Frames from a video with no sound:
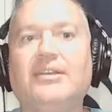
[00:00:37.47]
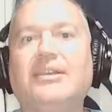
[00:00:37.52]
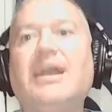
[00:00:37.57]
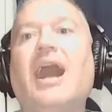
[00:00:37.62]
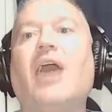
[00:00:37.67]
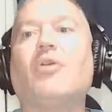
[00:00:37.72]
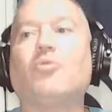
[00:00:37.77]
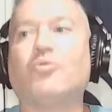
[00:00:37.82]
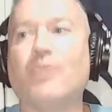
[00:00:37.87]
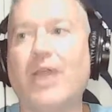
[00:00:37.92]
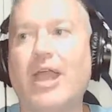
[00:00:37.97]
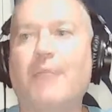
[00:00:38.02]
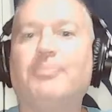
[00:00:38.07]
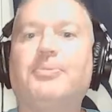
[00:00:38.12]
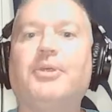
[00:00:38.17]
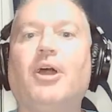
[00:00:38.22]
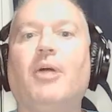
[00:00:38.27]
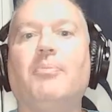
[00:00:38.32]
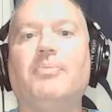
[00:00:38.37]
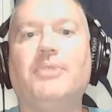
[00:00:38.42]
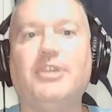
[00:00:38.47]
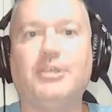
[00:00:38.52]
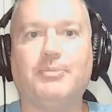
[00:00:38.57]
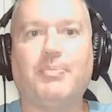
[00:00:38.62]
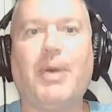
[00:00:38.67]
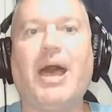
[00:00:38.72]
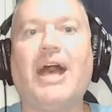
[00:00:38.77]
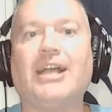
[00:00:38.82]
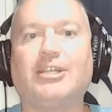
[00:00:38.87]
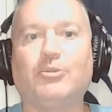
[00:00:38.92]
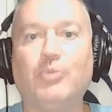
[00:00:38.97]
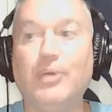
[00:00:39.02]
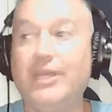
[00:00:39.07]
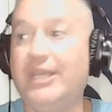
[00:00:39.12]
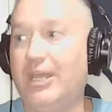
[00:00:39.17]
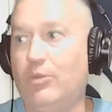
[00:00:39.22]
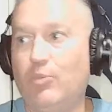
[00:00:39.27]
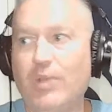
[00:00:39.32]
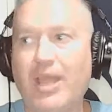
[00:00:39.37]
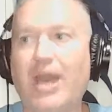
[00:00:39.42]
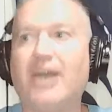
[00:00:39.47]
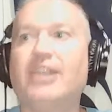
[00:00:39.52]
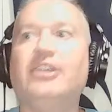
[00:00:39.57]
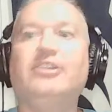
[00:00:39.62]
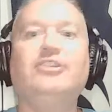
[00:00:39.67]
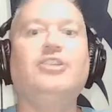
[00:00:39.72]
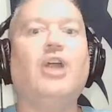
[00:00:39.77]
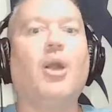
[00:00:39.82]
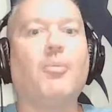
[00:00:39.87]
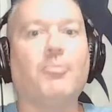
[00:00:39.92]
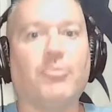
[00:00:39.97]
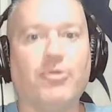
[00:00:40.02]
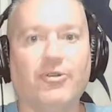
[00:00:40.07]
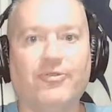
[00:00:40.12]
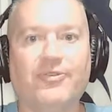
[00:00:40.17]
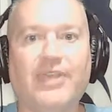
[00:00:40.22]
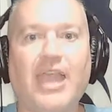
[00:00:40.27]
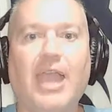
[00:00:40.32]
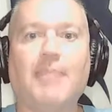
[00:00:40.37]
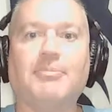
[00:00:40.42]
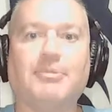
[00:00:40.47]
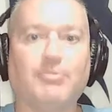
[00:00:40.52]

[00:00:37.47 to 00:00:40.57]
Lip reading: got ramped up this past weekend. We had a number of games.